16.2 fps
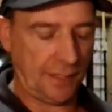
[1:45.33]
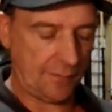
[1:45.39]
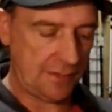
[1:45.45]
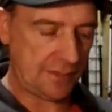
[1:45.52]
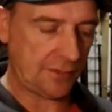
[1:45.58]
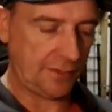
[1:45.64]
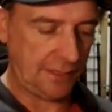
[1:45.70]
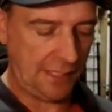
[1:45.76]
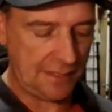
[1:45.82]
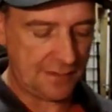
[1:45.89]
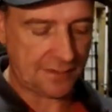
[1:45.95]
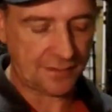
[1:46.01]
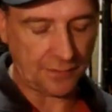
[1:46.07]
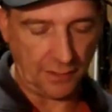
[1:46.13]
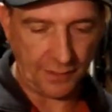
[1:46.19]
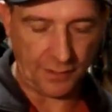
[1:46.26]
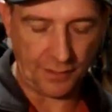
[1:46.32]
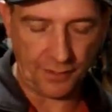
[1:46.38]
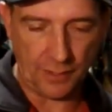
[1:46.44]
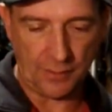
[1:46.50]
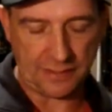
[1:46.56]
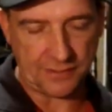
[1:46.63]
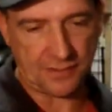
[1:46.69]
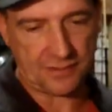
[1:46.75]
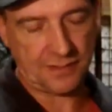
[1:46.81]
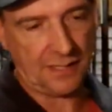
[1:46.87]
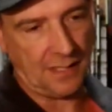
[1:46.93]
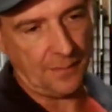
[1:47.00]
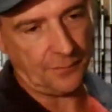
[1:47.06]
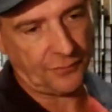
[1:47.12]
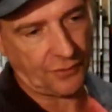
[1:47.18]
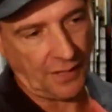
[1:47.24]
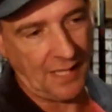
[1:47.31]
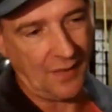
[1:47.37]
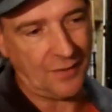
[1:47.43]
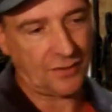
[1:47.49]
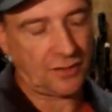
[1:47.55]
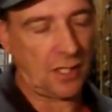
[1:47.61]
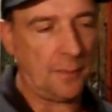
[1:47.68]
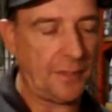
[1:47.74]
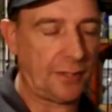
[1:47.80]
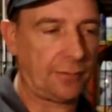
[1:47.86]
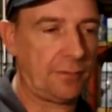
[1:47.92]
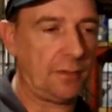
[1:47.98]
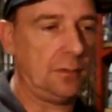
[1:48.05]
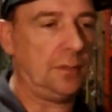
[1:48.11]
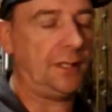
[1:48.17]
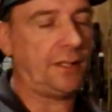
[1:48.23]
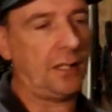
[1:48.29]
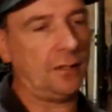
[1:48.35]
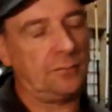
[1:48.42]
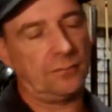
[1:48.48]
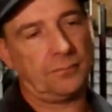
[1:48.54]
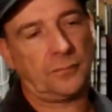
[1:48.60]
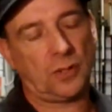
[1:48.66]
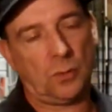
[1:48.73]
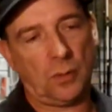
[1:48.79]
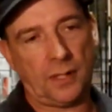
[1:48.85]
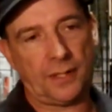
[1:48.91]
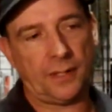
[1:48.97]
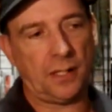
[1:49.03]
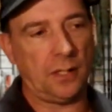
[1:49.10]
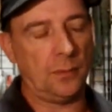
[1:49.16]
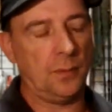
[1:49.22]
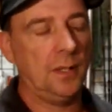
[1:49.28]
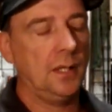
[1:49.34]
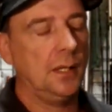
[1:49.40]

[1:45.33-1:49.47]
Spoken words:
There is on the inside, I know, I can see it, so how it's coming through I don't quite know.